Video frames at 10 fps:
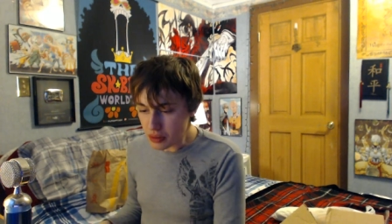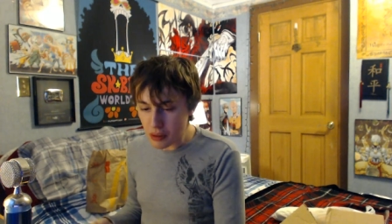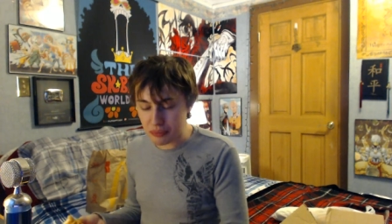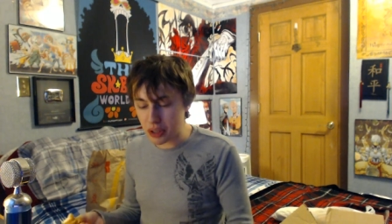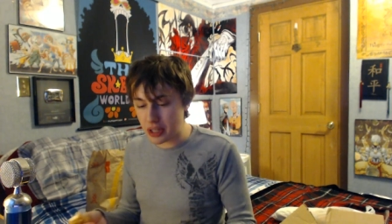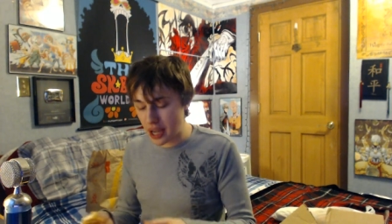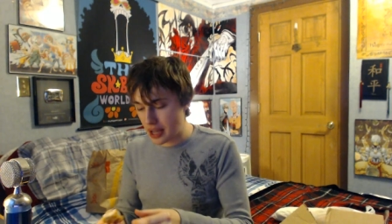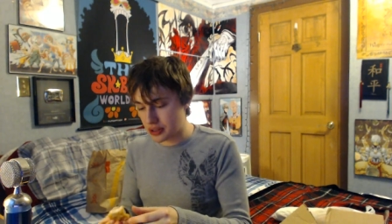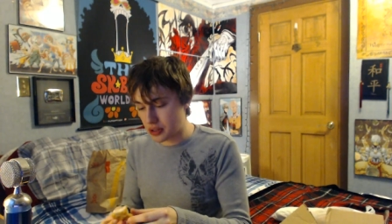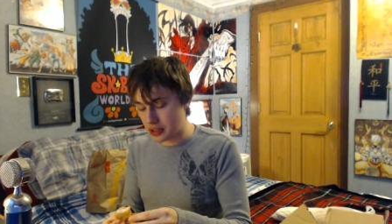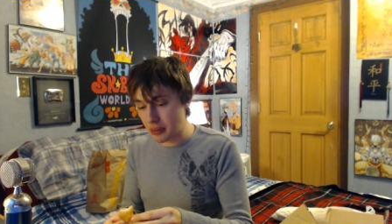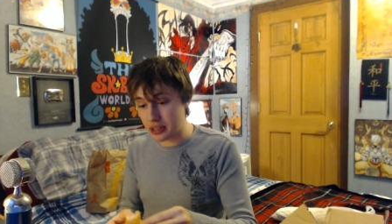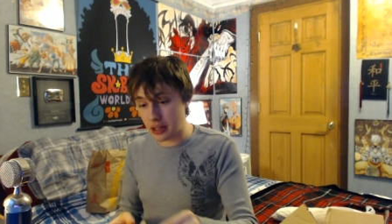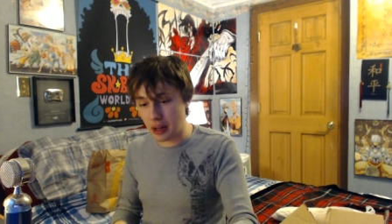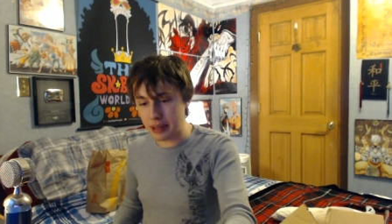Yeah. So tell me.
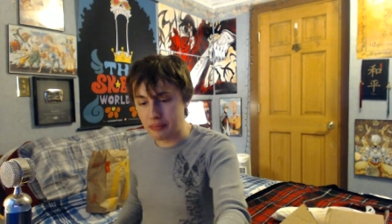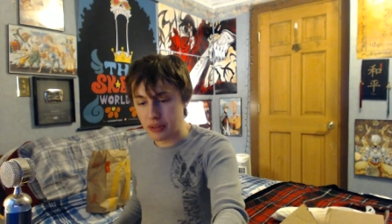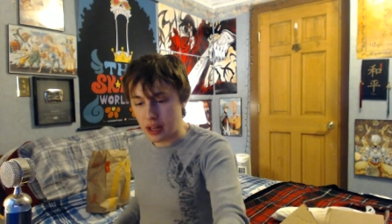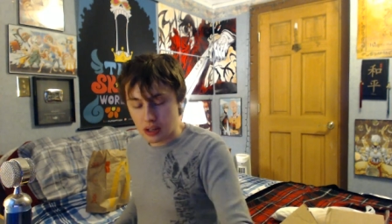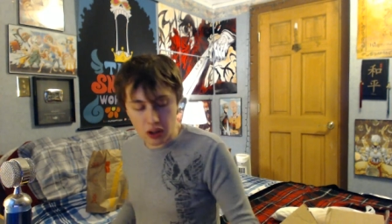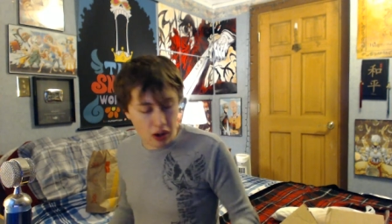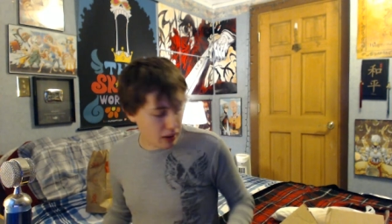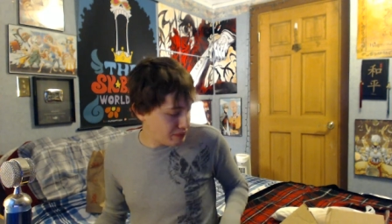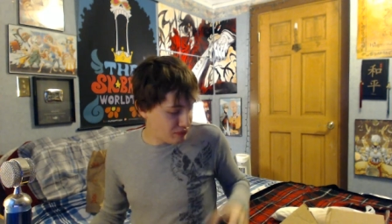I mean, look.